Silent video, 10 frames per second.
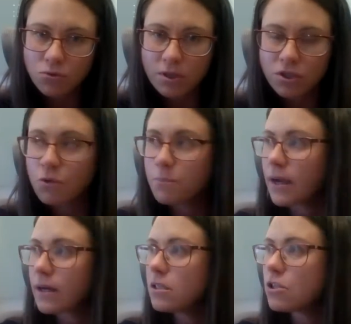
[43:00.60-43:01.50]
rescue
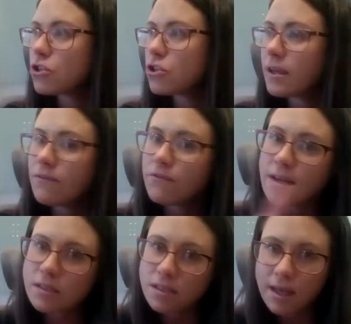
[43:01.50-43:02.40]
practitioner
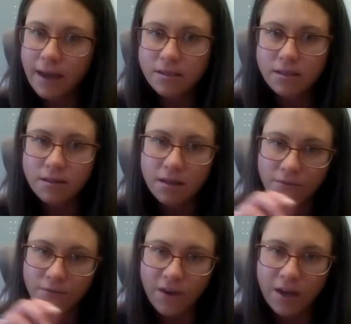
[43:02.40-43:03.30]
investigating the
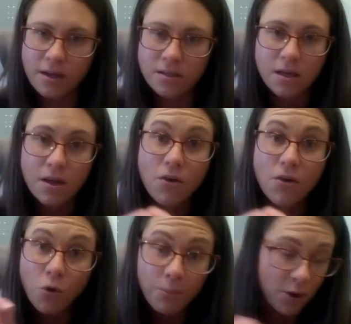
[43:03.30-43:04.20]
affairs
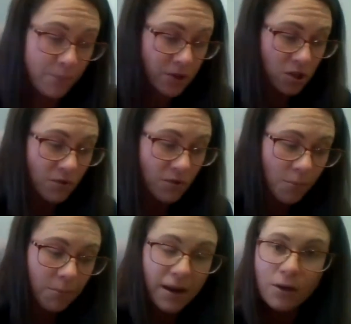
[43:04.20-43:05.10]
for purposes of
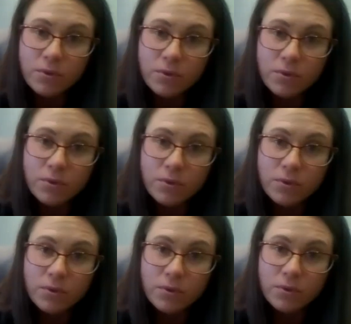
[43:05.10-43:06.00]
complying with
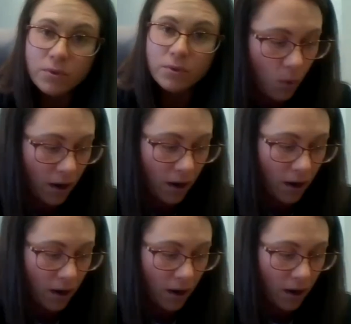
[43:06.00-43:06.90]
section
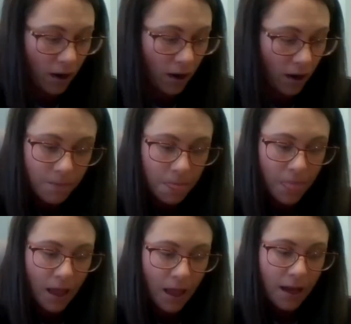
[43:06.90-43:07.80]

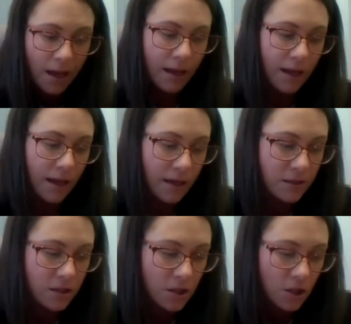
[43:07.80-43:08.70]
1411
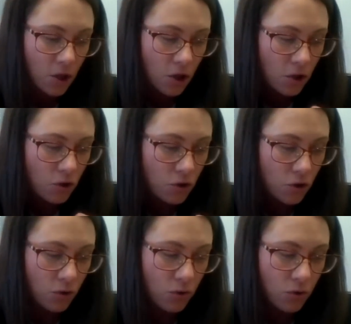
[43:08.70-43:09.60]
is
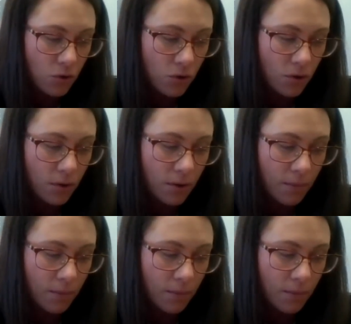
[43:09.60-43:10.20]
to